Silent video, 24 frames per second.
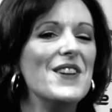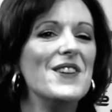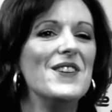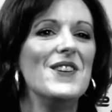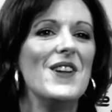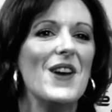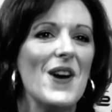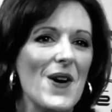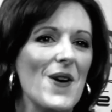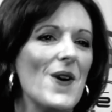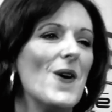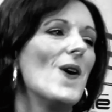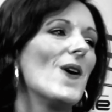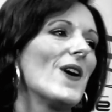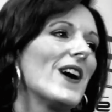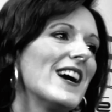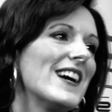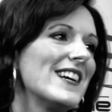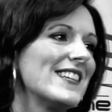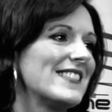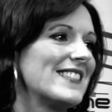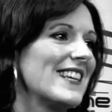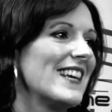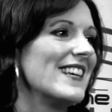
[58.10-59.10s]
No,
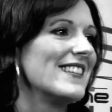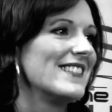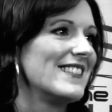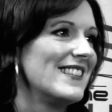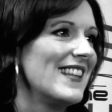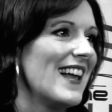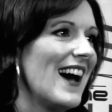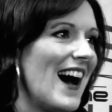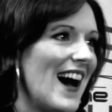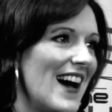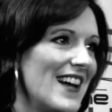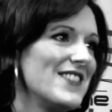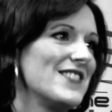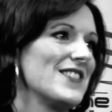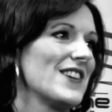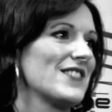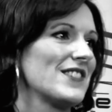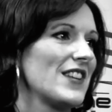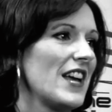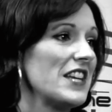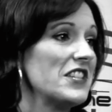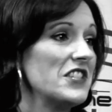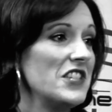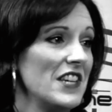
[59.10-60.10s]
Horus is not
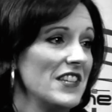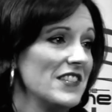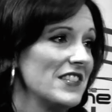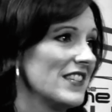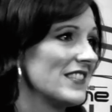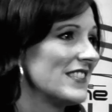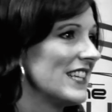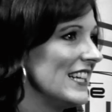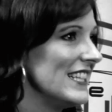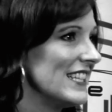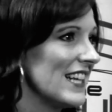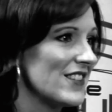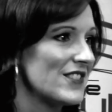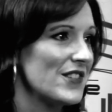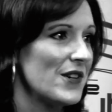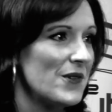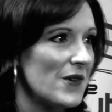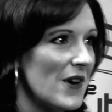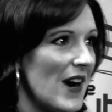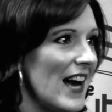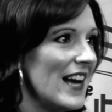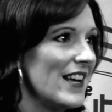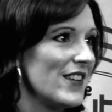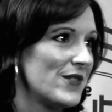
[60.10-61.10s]
just like Jesus. He doesn't
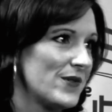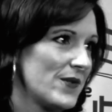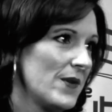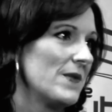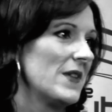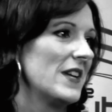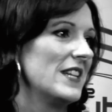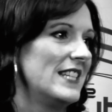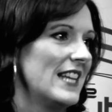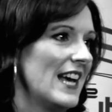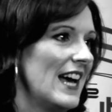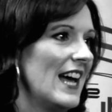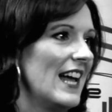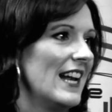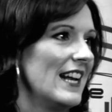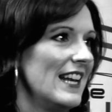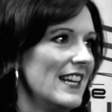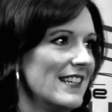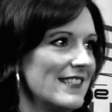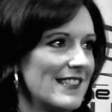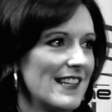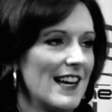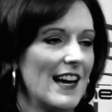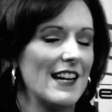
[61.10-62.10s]
rise from the dead.
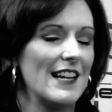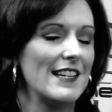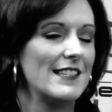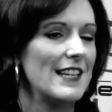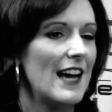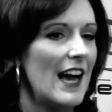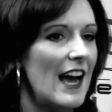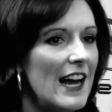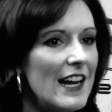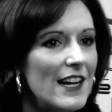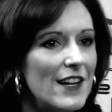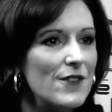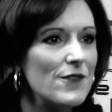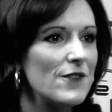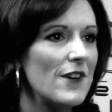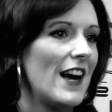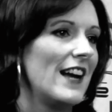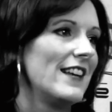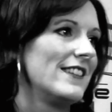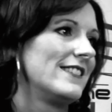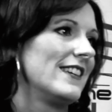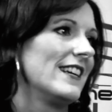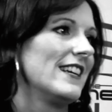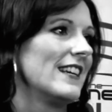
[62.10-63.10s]
He's not a dying and
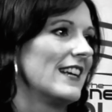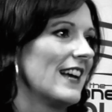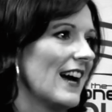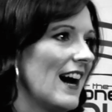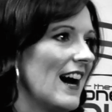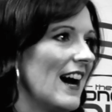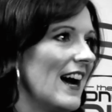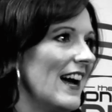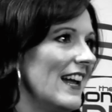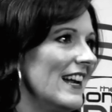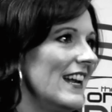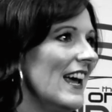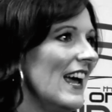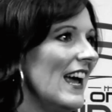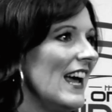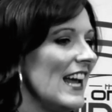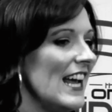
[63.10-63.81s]
rising God.